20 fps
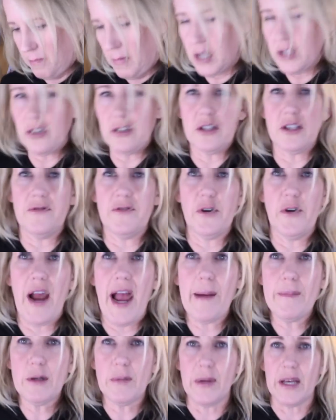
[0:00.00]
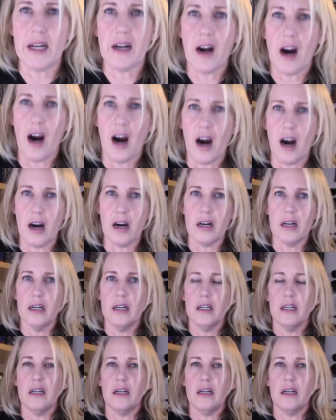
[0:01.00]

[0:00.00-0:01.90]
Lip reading: muscles of your abdomen are